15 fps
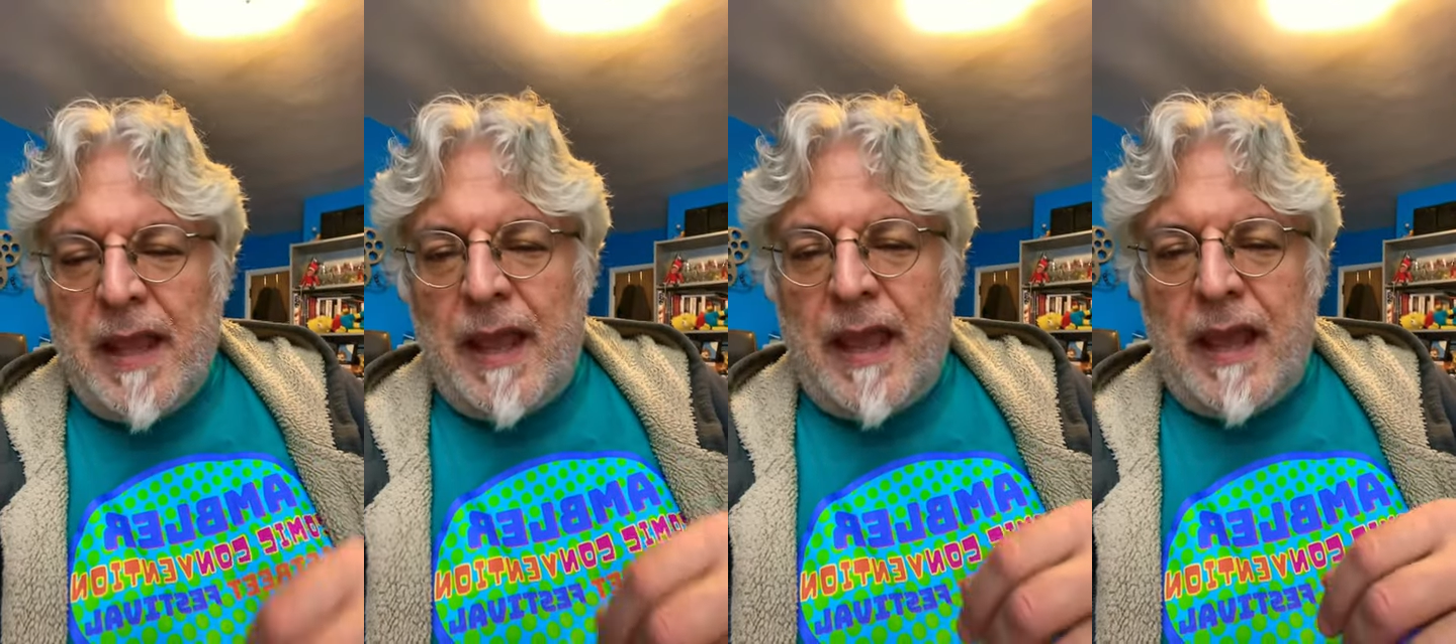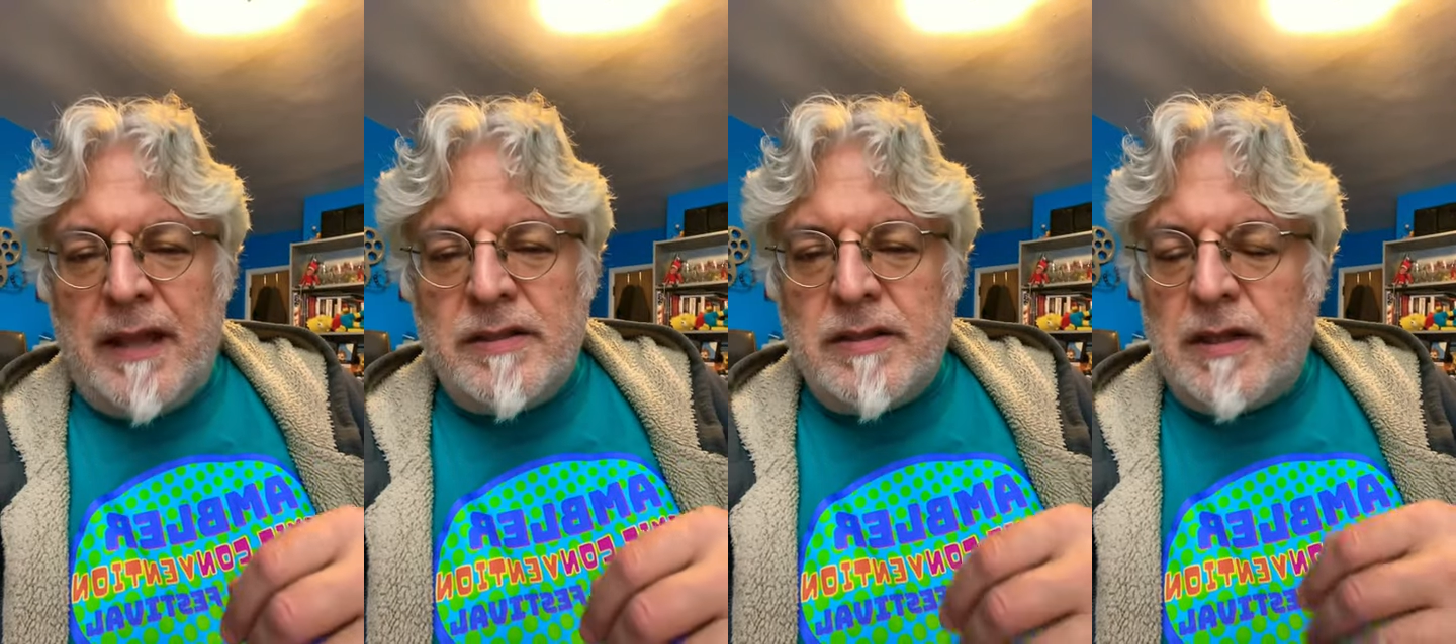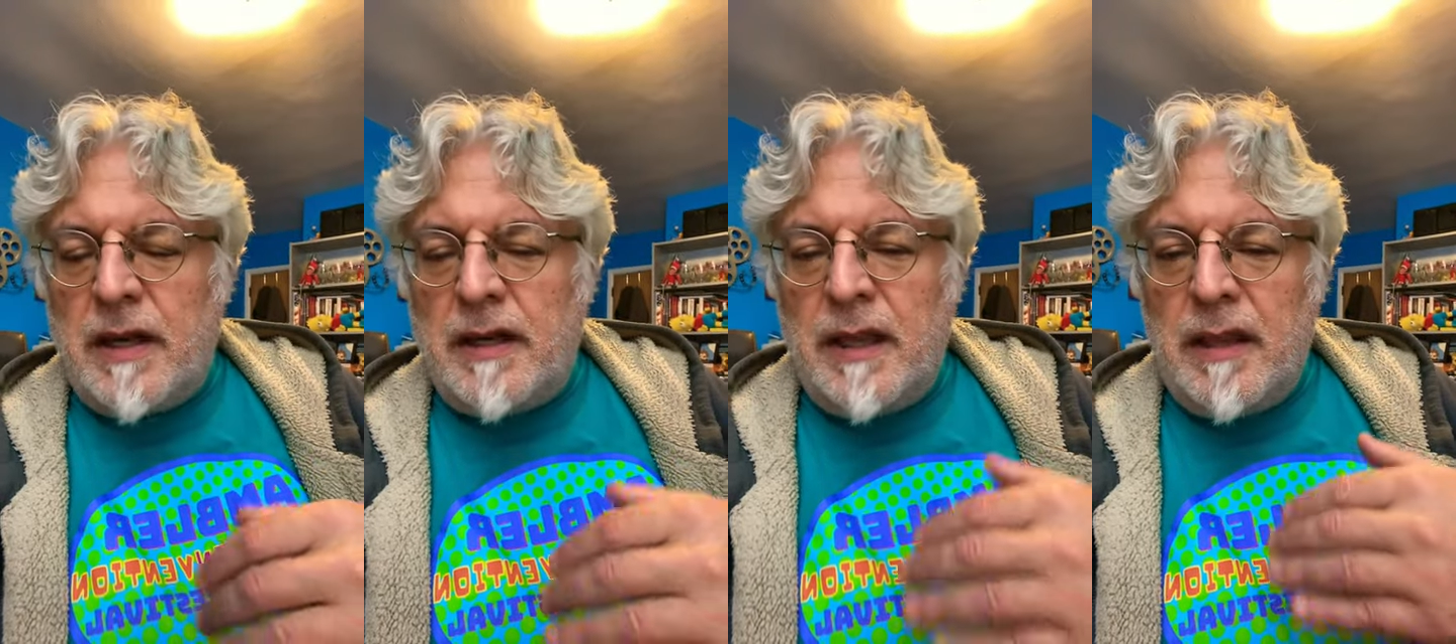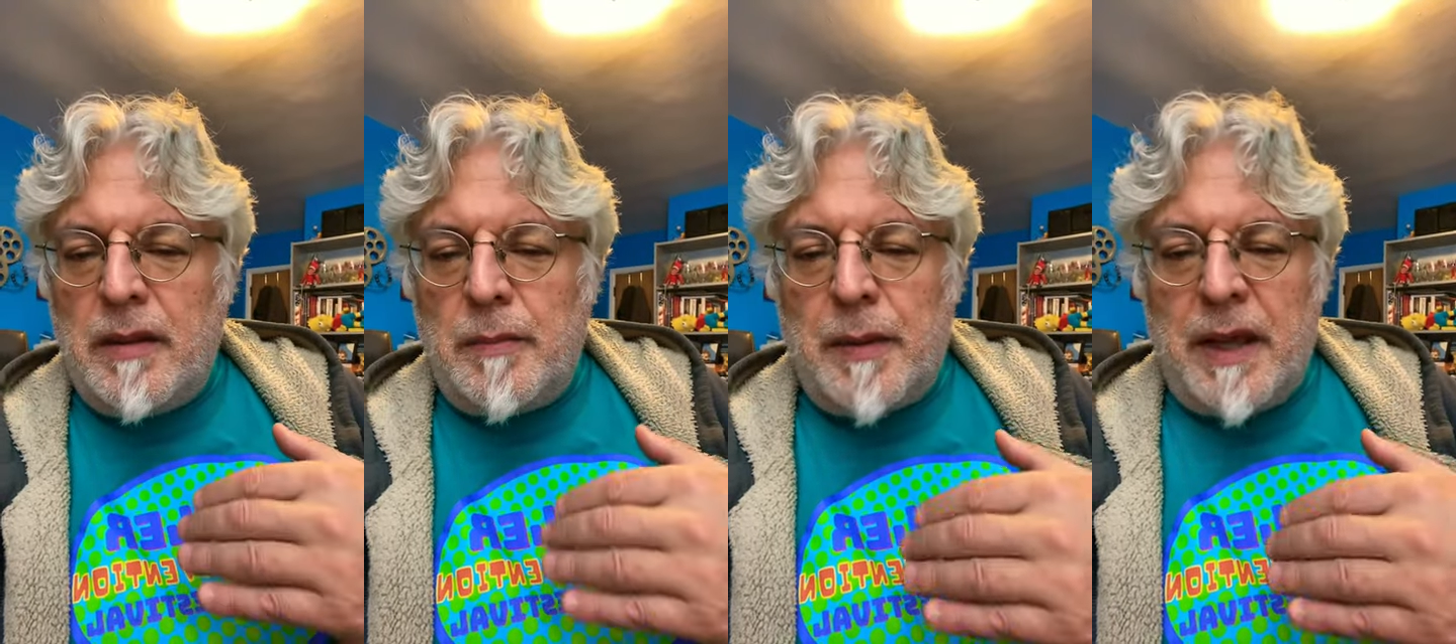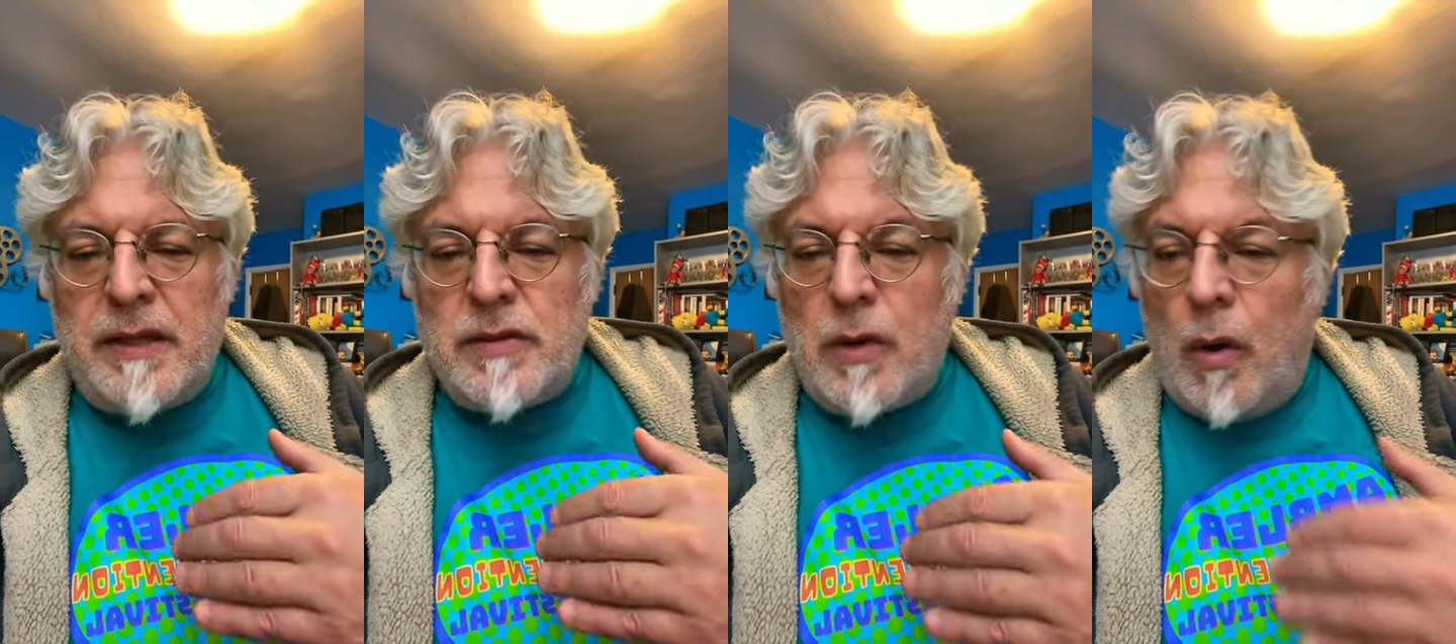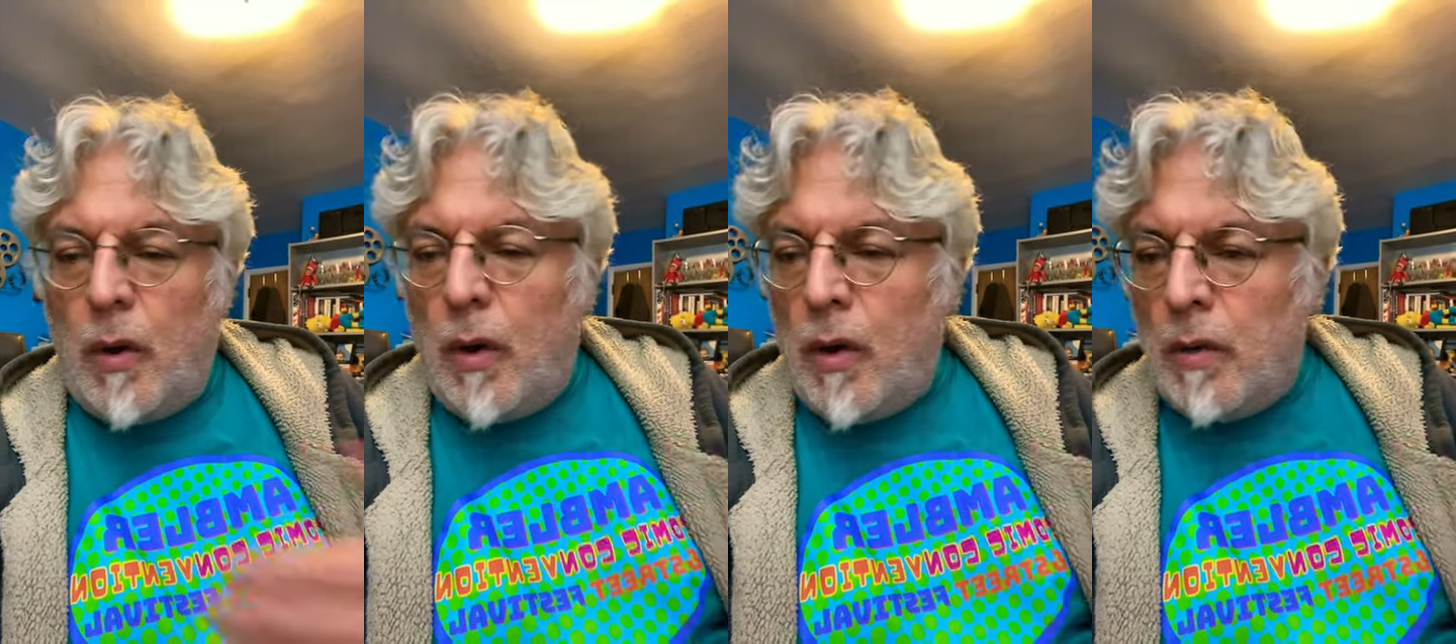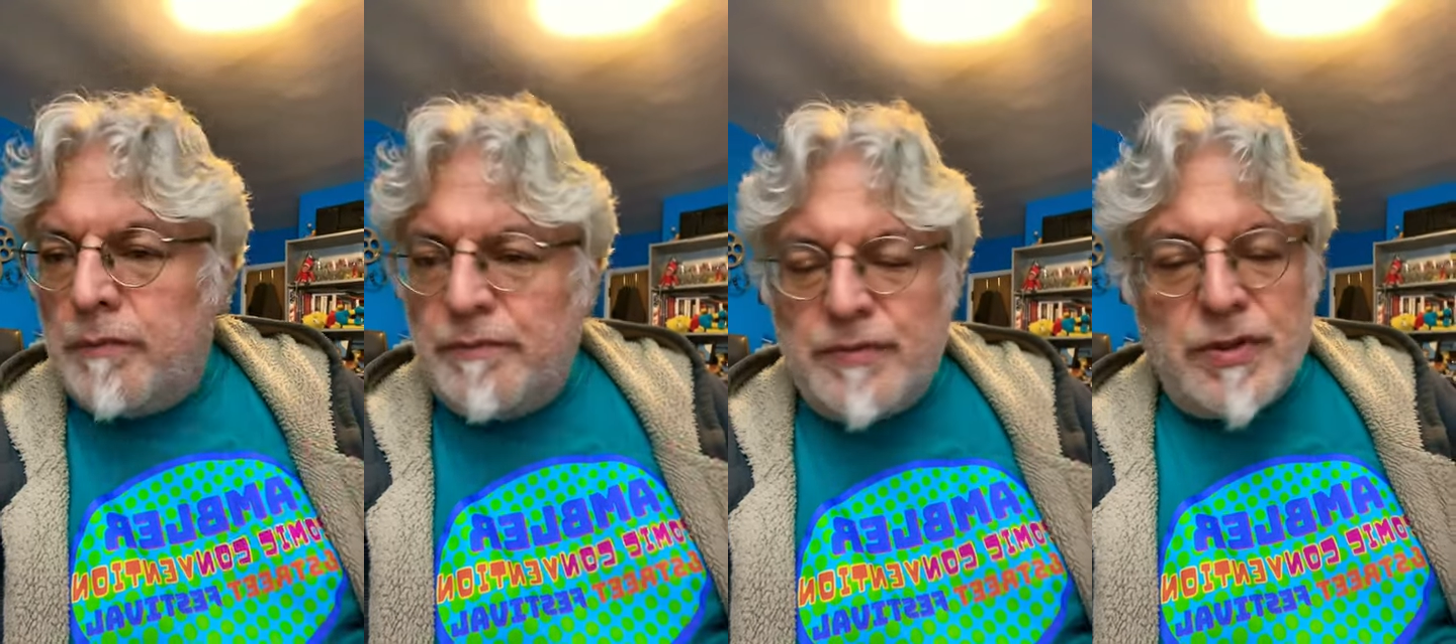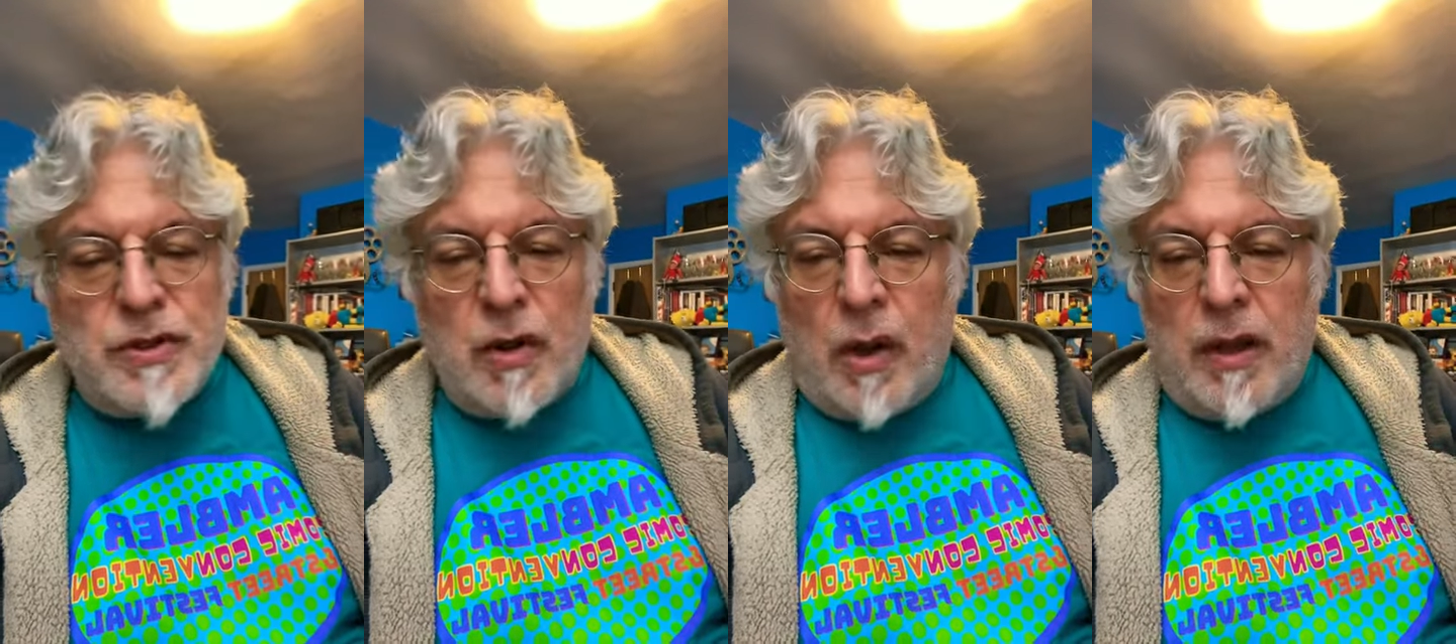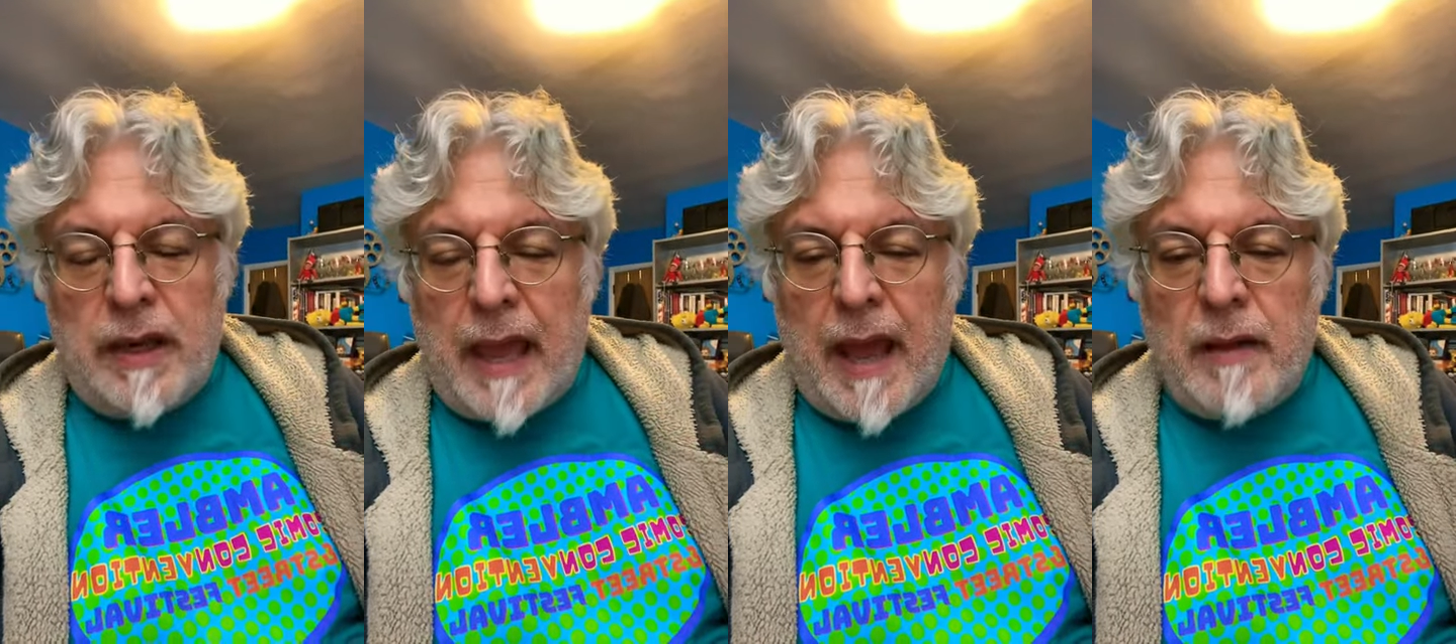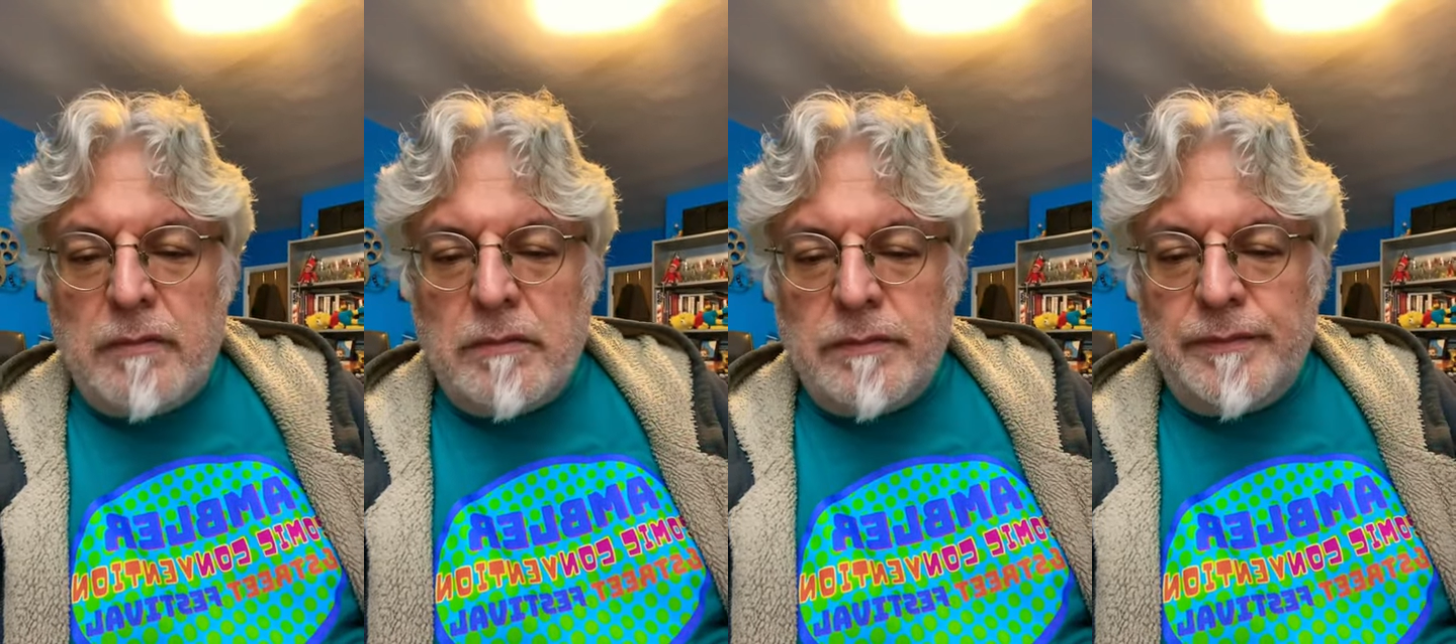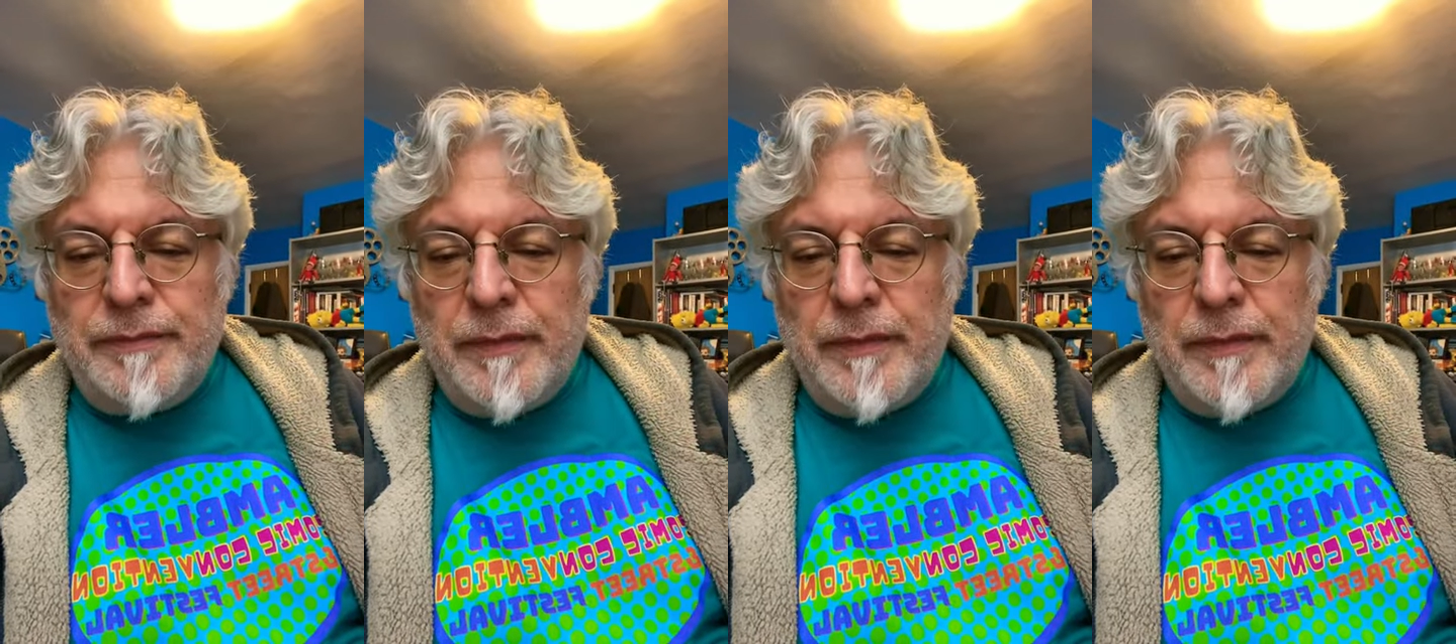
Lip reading: And suddenly, their bikes all stalled out.